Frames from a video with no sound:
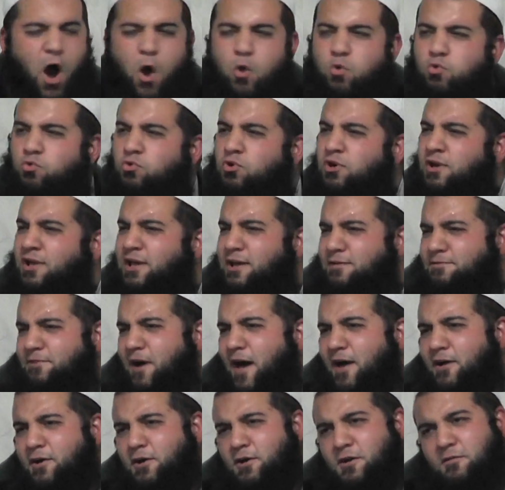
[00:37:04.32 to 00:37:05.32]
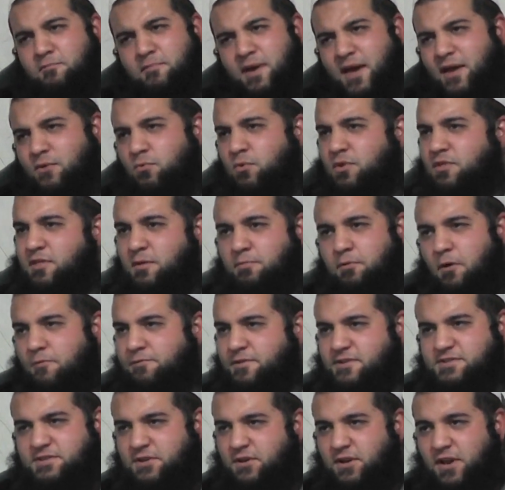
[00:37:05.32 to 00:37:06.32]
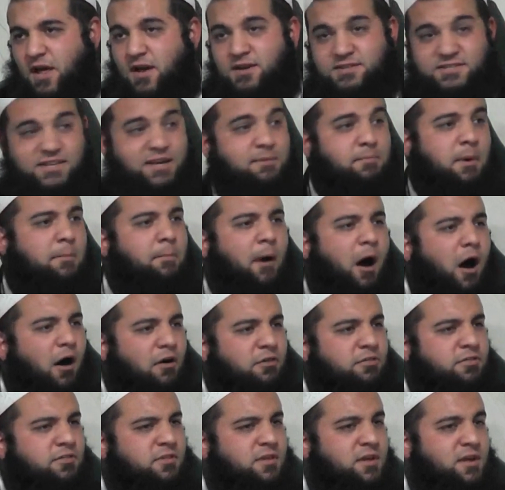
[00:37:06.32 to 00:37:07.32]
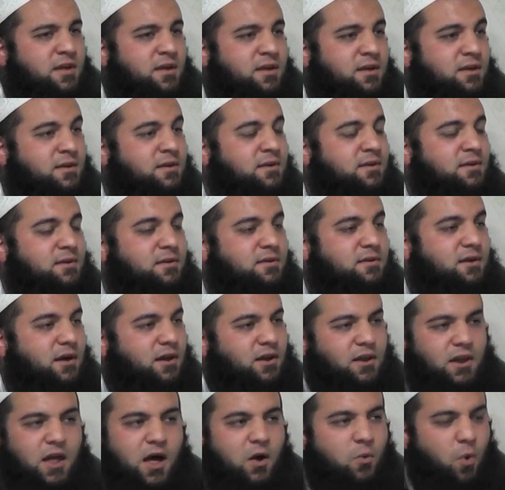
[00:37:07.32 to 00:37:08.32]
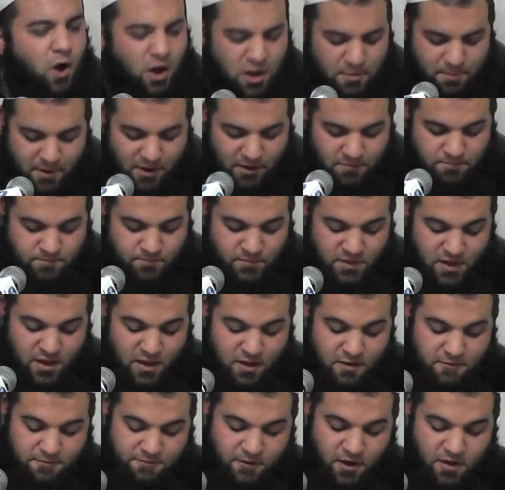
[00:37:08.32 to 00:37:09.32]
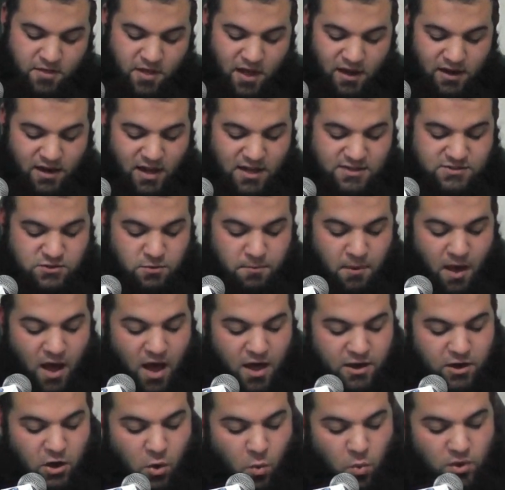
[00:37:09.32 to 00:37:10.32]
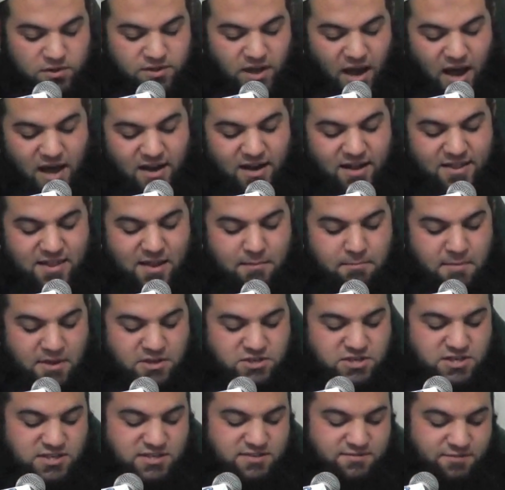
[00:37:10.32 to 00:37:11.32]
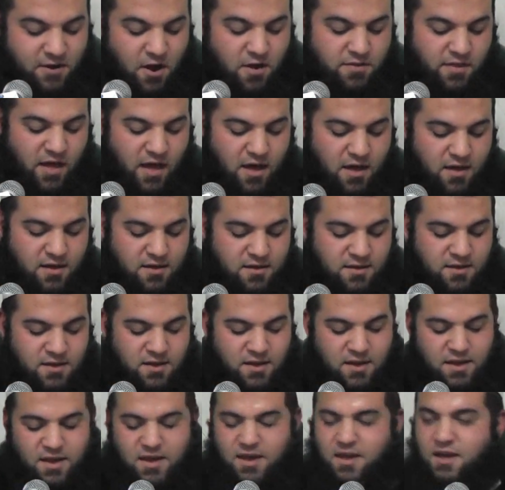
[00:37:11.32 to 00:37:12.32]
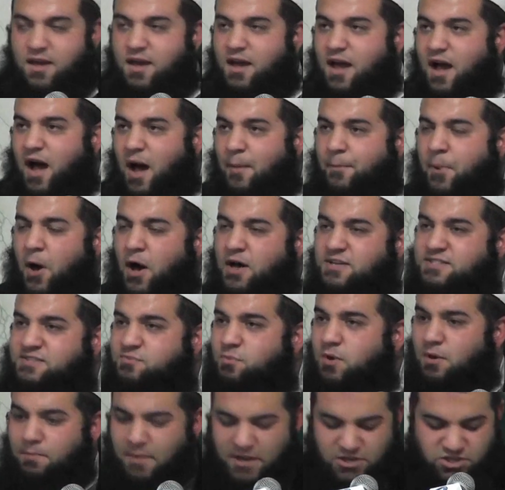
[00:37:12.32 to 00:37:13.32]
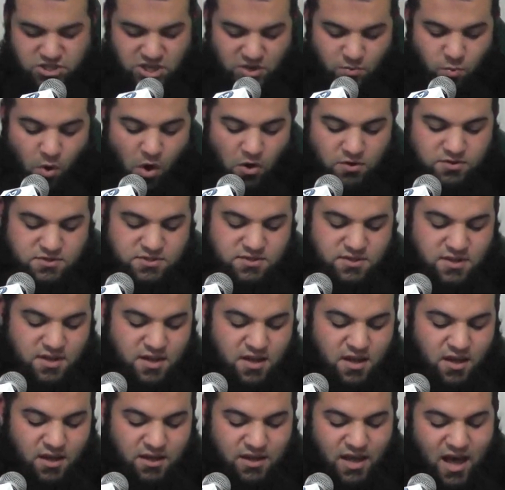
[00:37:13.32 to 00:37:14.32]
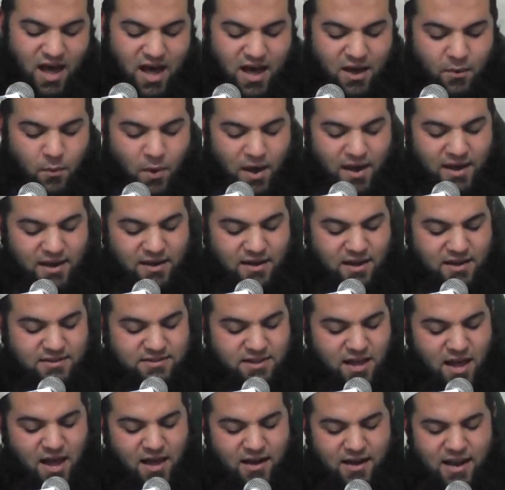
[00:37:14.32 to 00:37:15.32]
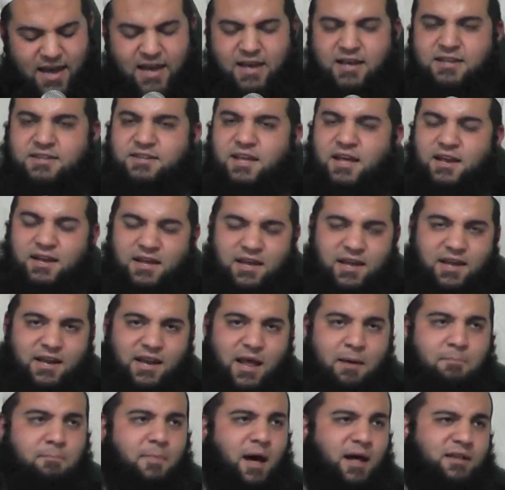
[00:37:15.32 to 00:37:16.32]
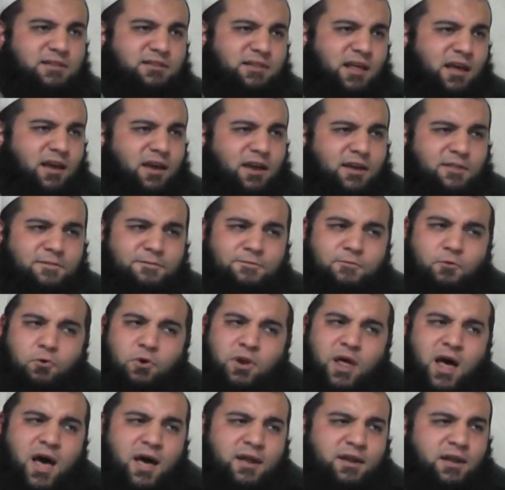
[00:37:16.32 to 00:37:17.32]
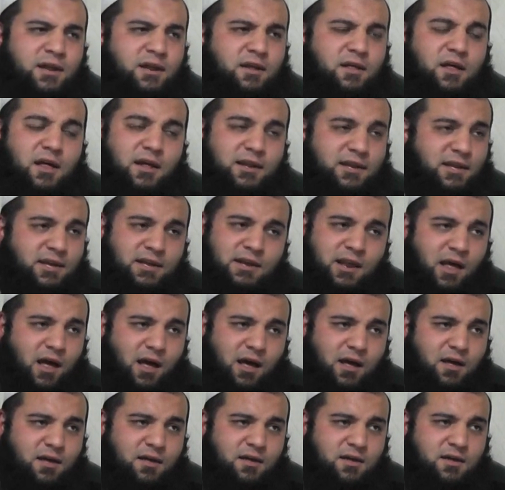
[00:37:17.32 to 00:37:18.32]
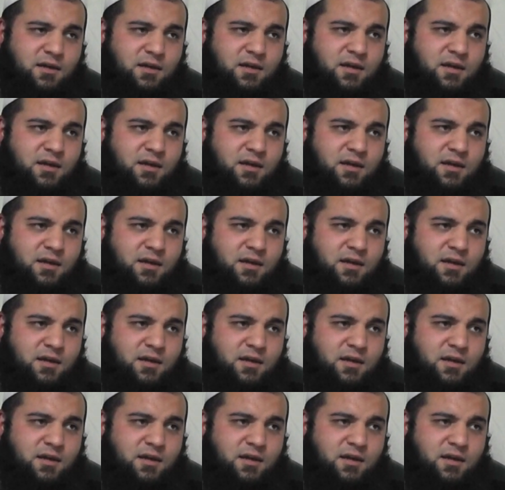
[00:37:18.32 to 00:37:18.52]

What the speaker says: Only if I could have made with the Prophet sallallahu alaihi wasallam a path. Allahu Akbar. Further, Allah subhanahu wa ta'ala then mentions further. A person will mention what? Ya waylata laytani lam attakhid fulanan khalila.